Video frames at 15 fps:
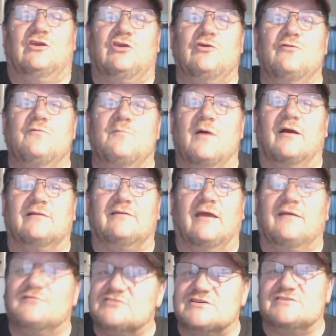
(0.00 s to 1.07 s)
you might
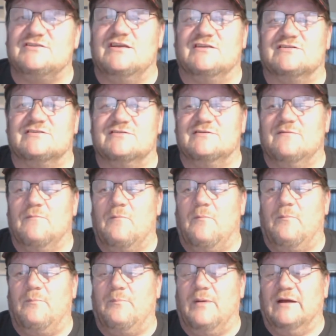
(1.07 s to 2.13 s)
have success,
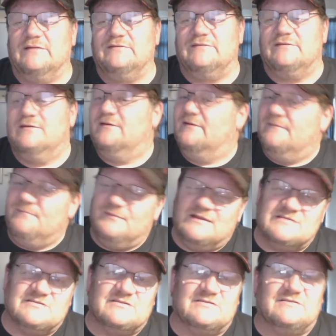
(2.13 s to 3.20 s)
but
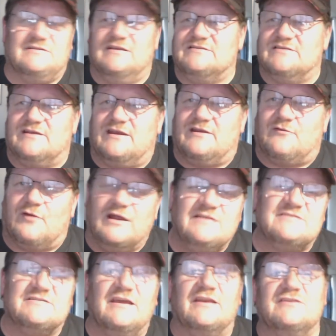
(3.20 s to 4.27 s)
there's a
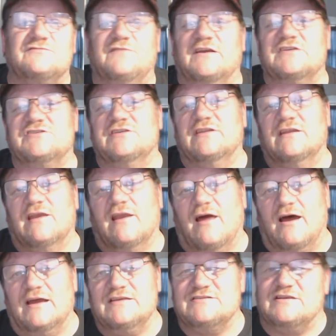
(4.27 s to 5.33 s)
great satisfaction that
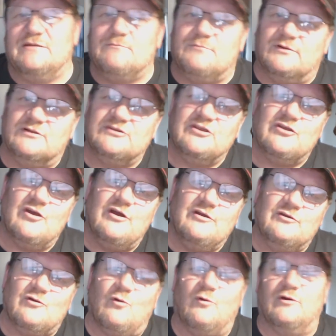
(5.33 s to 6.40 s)
lies in building your
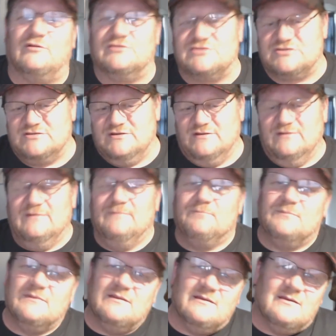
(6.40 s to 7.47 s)
own coils,
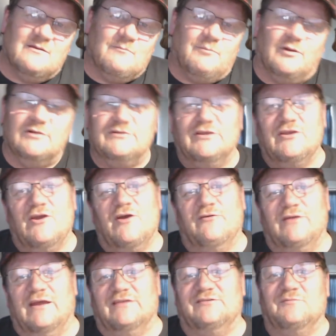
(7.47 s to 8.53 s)
building your
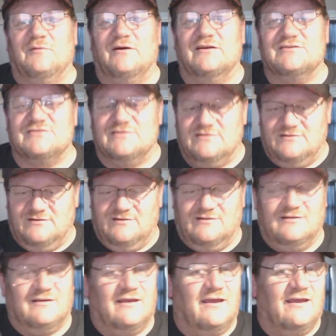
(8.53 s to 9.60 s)
own atomizer,
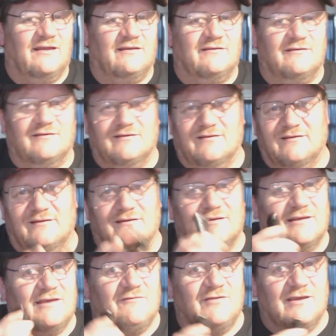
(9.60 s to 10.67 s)
and
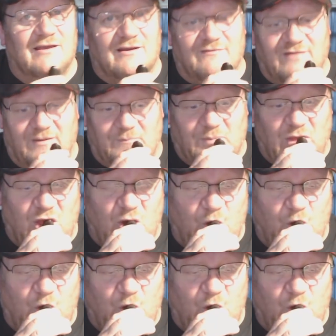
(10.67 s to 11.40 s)
giving it away.